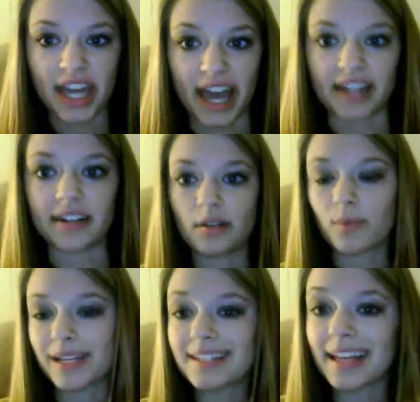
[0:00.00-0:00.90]
can,
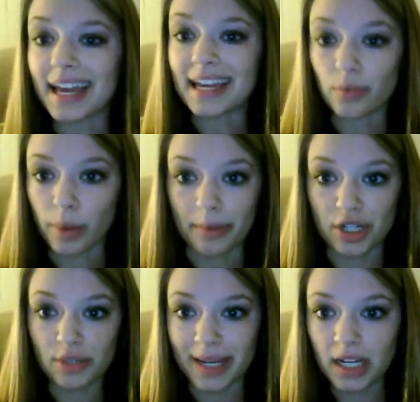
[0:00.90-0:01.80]
we say
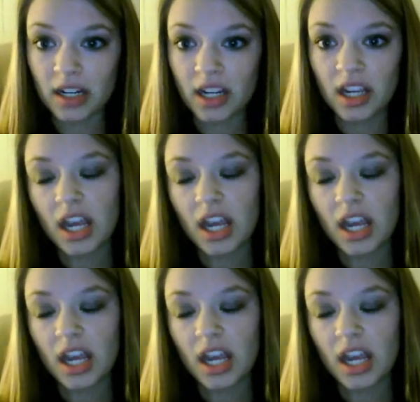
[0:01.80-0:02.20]
rubbish bin.